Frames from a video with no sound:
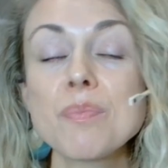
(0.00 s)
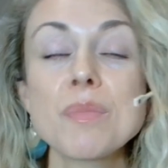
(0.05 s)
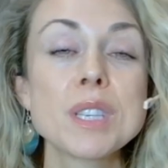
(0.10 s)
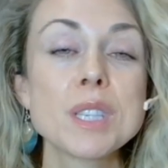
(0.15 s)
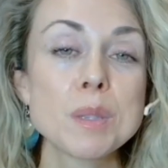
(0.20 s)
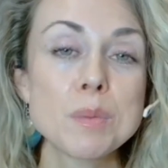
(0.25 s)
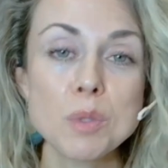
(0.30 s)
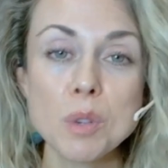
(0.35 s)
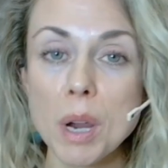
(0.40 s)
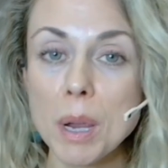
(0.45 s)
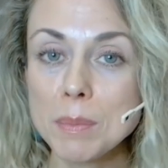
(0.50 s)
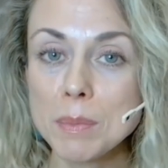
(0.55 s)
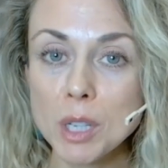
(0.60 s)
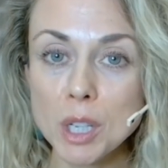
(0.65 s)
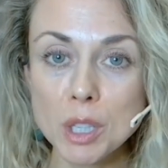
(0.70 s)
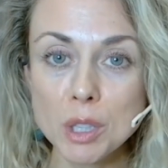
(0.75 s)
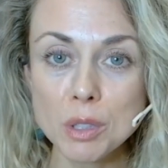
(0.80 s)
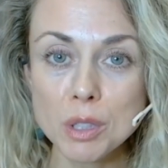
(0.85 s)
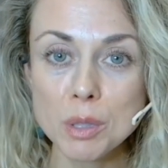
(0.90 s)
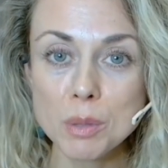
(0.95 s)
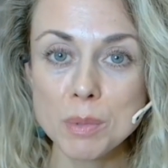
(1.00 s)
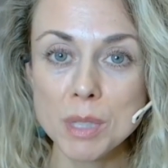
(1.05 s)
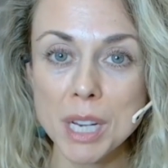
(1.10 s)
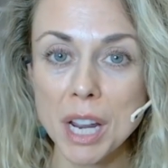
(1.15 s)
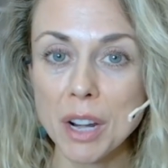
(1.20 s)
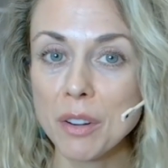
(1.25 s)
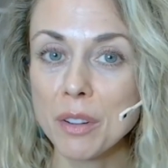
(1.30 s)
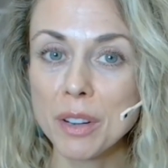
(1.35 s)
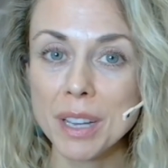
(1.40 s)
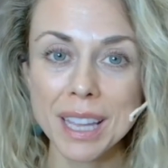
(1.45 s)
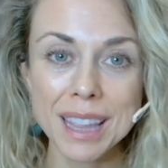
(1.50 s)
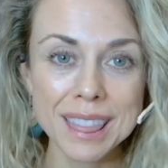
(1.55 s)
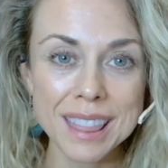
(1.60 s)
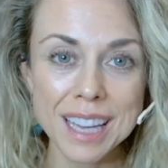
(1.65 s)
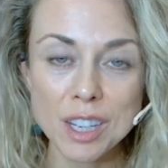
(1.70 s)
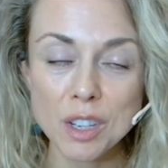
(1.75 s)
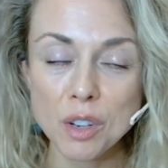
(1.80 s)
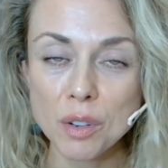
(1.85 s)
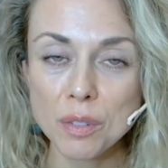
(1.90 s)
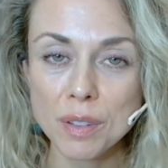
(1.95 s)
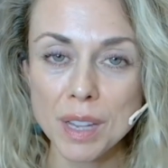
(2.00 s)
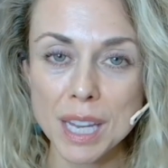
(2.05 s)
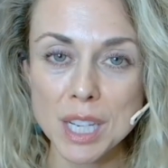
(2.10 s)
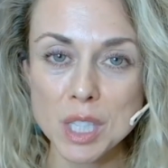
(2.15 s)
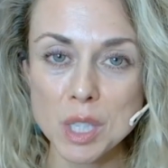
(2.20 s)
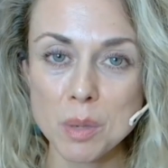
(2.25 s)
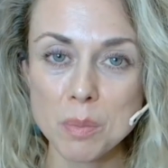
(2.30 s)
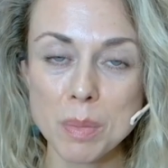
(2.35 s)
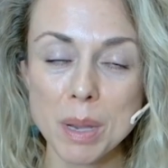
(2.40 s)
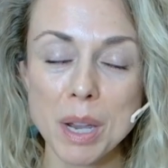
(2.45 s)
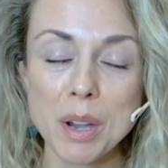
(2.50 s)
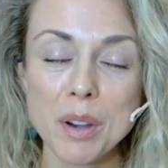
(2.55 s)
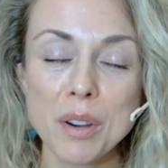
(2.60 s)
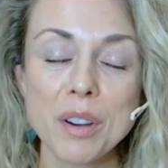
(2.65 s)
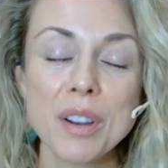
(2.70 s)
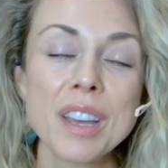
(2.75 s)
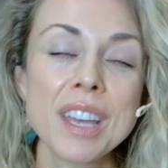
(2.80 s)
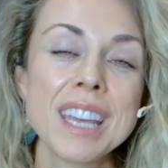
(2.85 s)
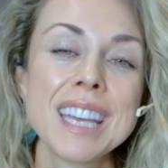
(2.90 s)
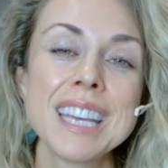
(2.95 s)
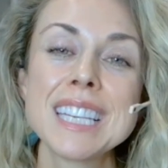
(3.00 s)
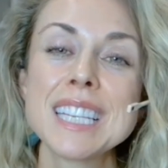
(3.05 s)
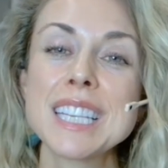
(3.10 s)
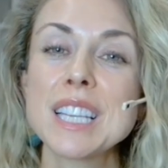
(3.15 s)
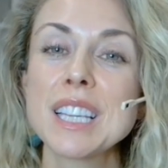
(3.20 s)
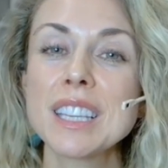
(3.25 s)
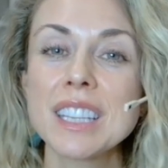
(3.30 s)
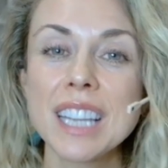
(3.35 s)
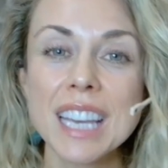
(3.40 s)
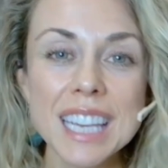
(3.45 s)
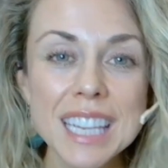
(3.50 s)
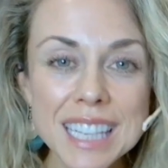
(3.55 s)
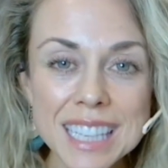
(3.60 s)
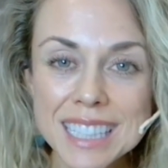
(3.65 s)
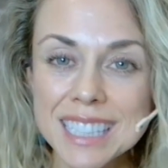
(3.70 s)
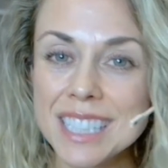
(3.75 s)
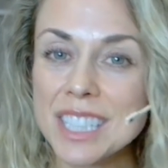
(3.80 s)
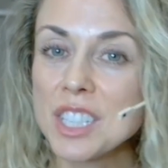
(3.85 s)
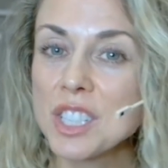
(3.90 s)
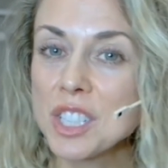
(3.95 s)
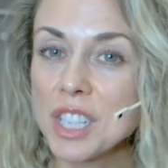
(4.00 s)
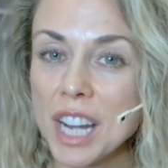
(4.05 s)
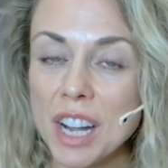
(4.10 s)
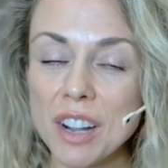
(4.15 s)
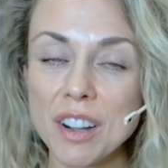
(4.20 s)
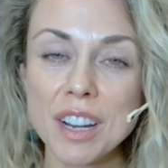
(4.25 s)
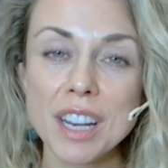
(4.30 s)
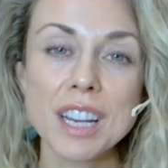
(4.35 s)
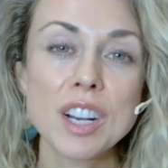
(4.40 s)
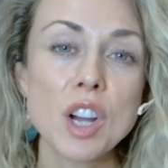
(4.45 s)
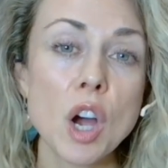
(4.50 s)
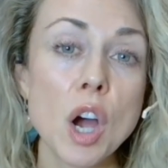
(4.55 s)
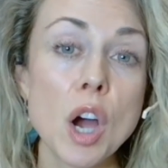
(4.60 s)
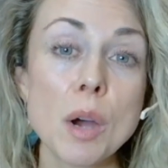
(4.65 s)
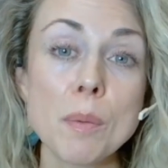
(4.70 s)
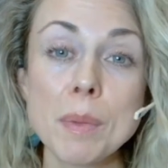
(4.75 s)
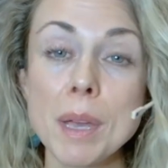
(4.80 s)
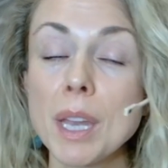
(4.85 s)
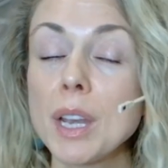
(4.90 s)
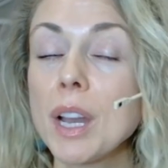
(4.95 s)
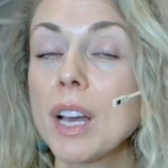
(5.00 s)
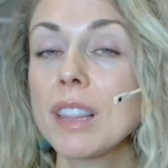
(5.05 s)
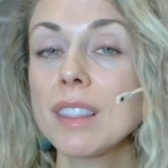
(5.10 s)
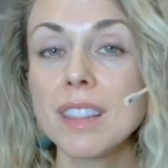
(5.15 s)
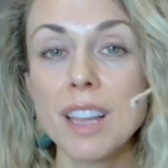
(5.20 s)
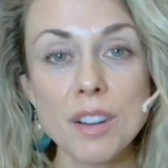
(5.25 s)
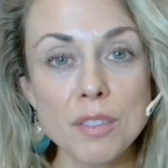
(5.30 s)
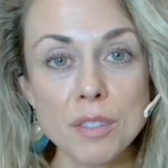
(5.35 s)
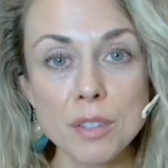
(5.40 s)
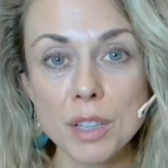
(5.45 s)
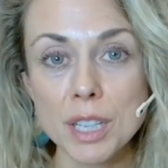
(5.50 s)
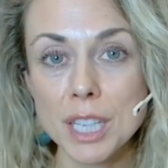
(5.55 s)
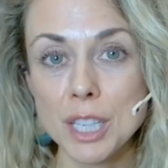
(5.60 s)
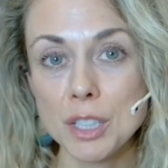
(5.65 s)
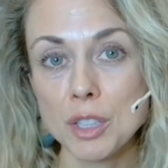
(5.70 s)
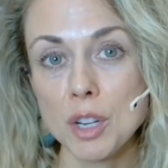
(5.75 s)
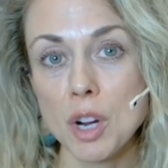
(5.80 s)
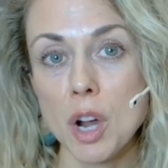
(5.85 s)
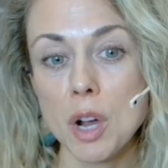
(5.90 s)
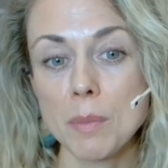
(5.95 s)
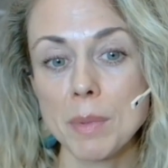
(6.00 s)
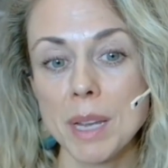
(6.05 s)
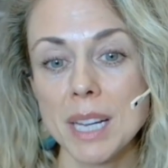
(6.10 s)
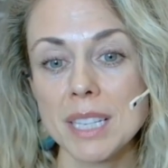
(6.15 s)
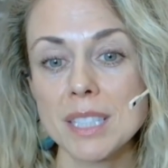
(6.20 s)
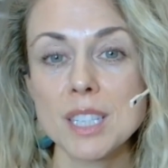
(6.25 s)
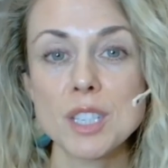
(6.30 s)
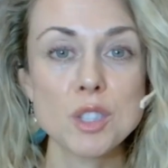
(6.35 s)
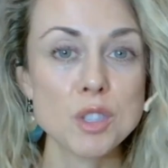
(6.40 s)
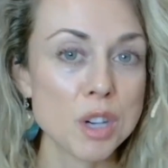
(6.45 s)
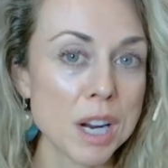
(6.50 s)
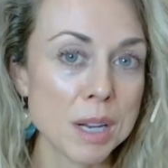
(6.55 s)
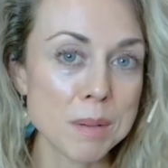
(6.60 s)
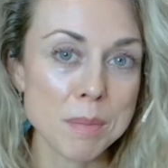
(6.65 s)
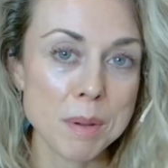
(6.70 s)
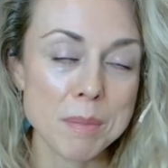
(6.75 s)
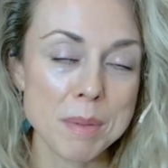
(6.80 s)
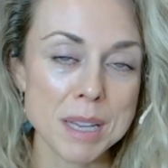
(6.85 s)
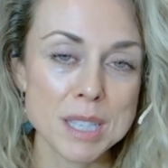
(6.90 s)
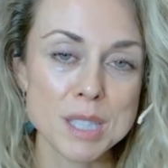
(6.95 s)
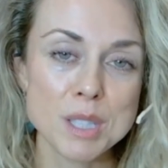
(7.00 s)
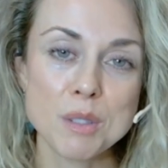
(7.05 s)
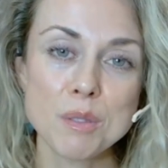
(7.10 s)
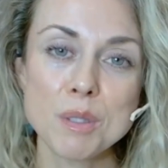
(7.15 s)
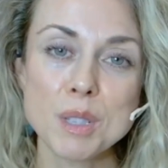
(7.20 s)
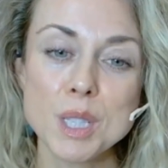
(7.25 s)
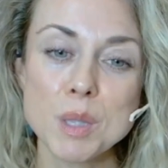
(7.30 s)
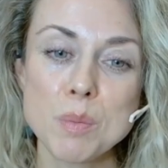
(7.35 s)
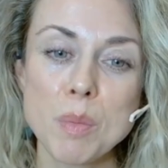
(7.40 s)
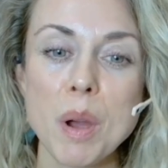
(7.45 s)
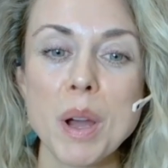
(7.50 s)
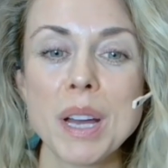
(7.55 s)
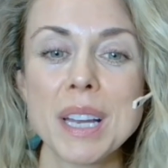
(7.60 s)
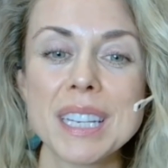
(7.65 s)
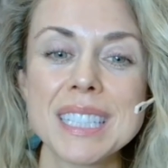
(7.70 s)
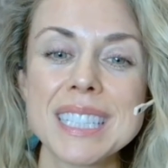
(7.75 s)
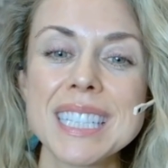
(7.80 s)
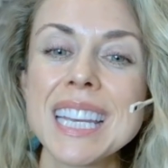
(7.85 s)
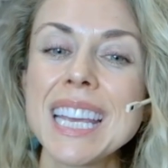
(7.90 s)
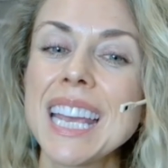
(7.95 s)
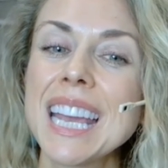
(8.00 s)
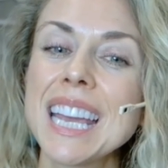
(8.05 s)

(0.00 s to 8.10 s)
Subscribe to our YouTube channel, hit that notification bell, like it, share it, comment. I love reading your comments. I try my best to respond.